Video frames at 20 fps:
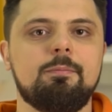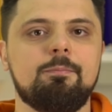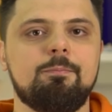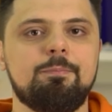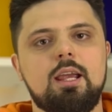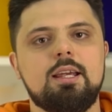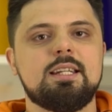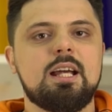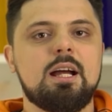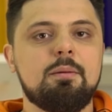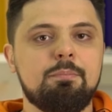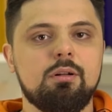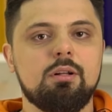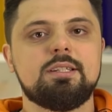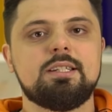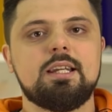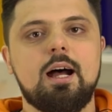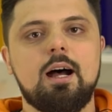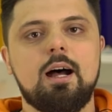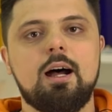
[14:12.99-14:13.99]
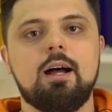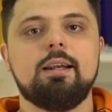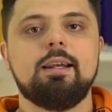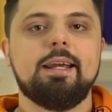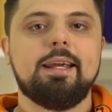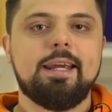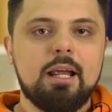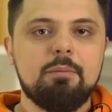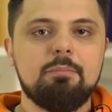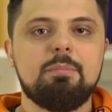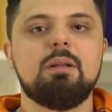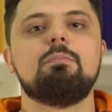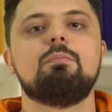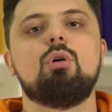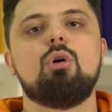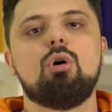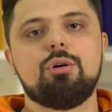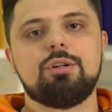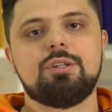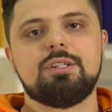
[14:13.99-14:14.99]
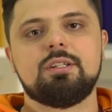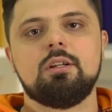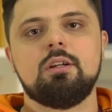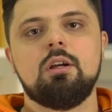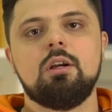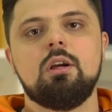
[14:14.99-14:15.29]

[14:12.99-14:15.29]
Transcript: Examples are the Kanban boards